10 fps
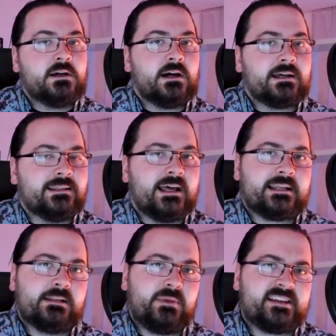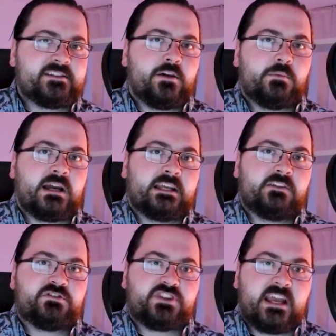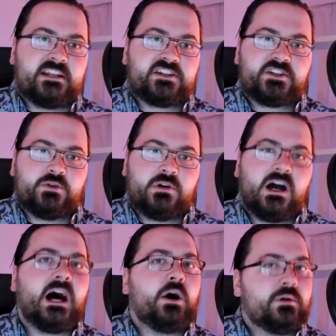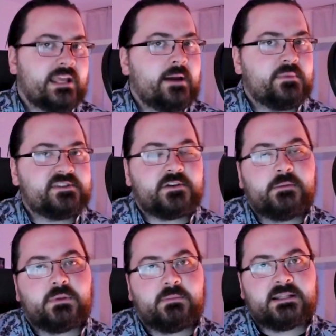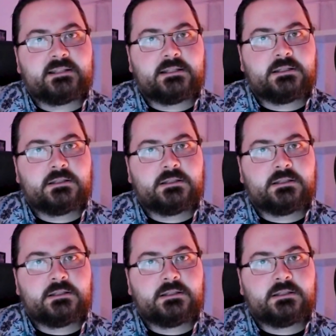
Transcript: I'd likely make some kind of change to how gambits are implemented.